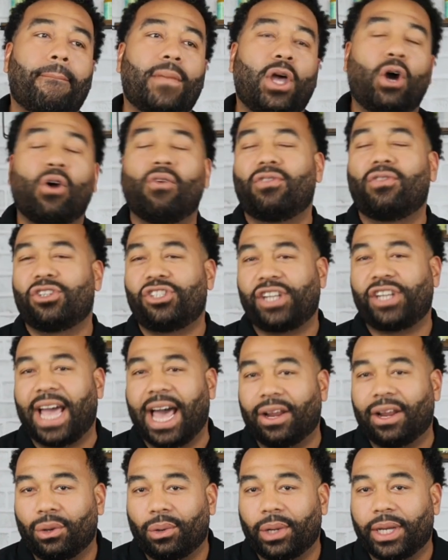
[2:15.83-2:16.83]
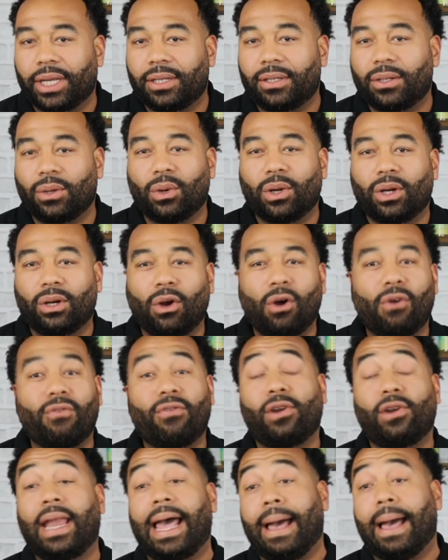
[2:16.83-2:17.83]
overshadow it or
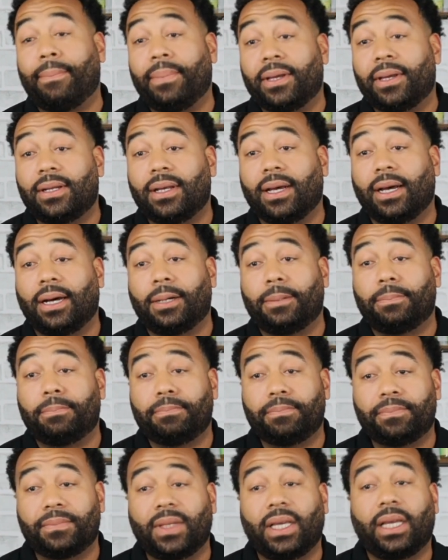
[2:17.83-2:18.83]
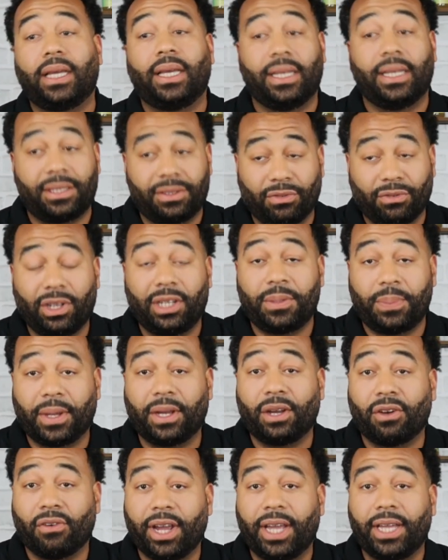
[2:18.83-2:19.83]
overlap it. It's really
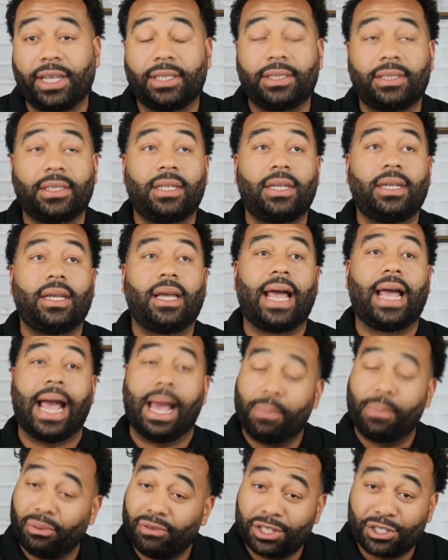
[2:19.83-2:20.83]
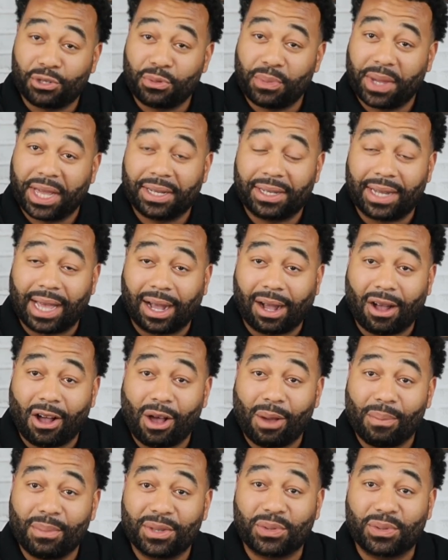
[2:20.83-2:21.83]
been great.
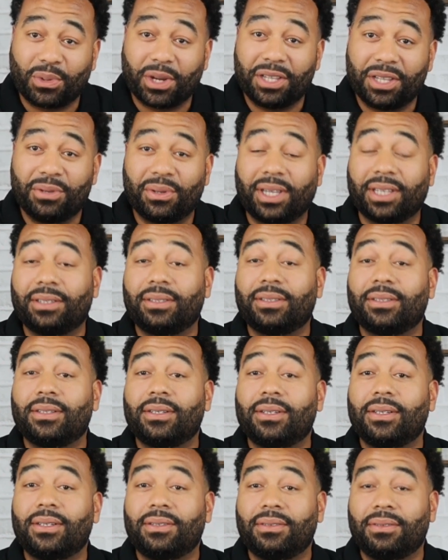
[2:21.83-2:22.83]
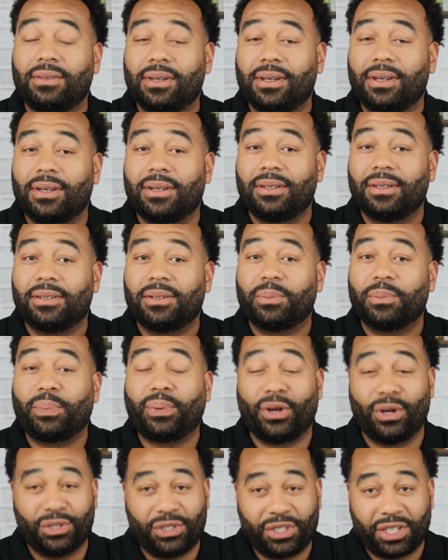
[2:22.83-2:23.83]
Aboriginalman.com is where you can
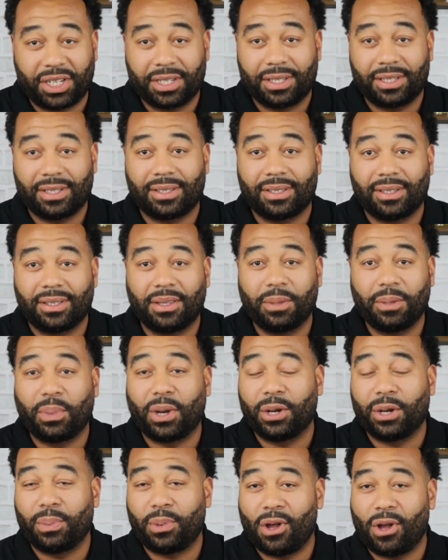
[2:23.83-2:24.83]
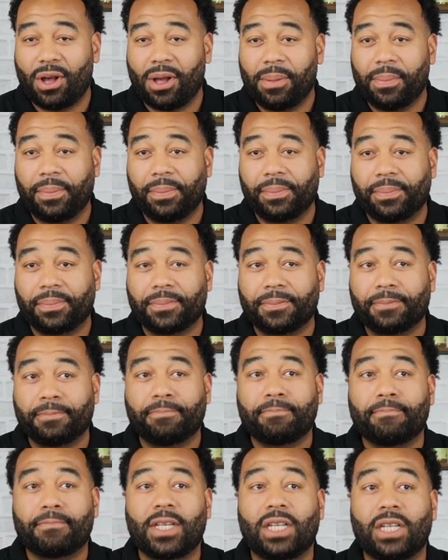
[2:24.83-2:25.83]
purchase the Butter Balm.
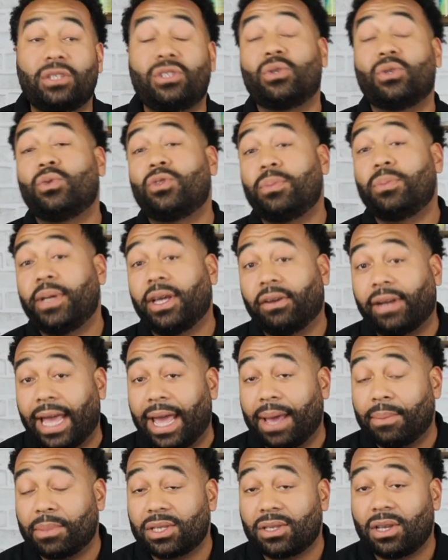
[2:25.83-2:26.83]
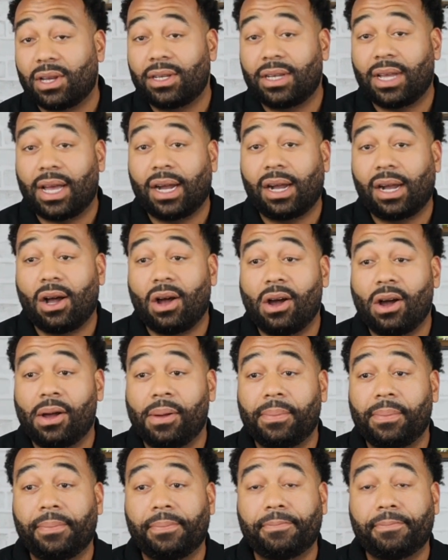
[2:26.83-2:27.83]
Soon to be on Amazon.com